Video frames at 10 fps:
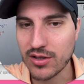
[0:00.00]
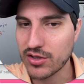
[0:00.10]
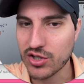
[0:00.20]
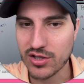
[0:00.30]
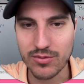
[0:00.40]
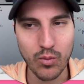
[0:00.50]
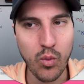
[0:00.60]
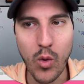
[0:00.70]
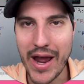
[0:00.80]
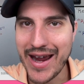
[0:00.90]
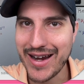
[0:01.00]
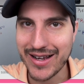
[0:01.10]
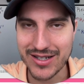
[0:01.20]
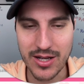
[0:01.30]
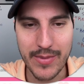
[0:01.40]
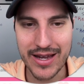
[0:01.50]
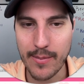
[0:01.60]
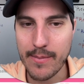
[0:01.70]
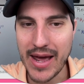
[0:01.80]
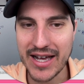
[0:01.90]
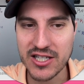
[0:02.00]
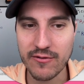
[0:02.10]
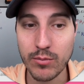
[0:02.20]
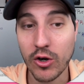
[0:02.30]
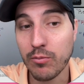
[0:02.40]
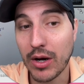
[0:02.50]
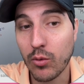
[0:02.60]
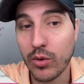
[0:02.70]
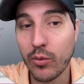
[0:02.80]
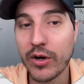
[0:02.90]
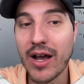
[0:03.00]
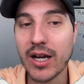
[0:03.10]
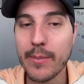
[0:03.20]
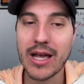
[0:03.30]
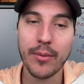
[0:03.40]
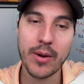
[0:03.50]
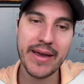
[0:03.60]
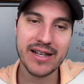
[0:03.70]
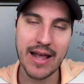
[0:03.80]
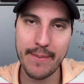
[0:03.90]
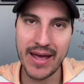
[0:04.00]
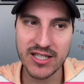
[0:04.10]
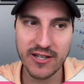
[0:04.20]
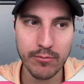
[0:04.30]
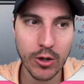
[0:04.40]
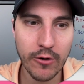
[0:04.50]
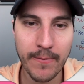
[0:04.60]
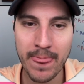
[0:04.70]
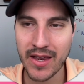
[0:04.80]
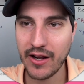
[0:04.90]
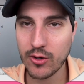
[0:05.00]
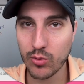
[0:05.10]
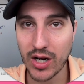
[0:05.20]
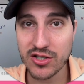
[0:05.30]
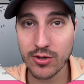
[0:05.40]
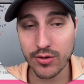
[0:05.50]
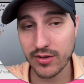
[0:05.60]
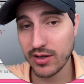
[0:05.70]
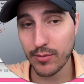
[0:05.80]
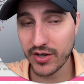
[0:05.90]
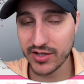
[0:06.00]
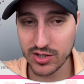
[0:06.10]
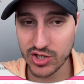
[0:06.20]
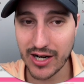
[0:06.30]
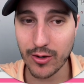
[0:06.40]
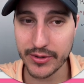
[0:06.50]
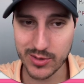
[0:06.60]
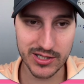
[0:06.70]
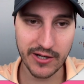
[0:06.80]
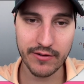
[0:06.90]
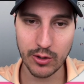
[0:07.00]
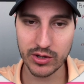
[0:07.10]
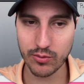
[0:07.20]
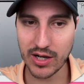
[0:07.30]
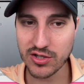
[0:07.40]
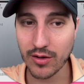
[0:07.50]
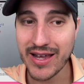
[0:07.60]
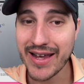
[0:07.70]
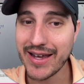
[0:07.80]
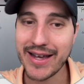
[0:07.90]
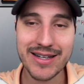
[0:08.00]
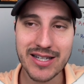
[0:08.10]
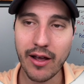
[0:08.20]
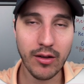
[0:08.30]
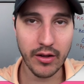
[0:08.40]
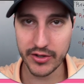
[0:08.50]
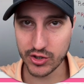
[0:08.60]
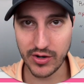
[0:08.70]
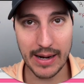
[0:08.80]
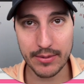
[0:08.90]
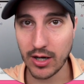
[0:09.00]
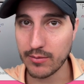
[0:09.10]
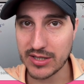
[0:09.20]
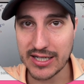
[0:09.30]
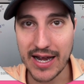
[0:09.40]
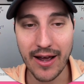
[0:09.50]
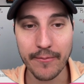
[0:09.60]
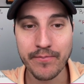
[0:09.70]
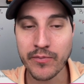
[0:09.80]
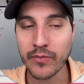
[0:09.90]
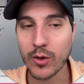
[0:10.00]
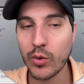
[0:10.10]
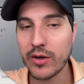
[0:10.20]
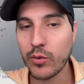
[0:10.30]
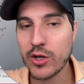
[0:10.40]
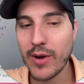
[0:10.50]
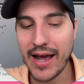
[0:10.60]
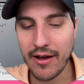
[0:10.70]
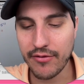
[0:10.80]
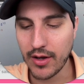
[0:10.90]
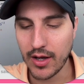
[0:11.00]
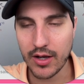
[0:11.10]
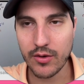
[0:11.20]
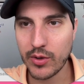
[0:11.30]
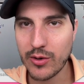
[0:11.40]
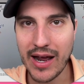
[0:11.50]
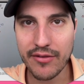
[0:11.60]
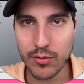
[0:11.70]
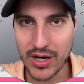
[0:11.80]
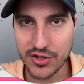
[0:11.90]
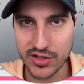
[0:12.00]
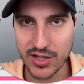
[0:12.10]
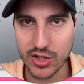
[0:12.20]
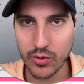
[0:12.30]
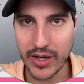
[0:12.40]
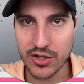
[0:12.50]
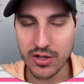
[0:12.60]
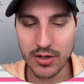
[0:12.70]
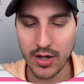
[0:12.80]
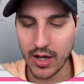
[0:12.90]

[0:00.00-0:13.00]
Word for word: just waiting to make a massive move. But we're not going to be able to make that massive move in the Russell or in the markets in general, but specifically with the Russell, until all this crap calms down. When you have When you have the Russia situation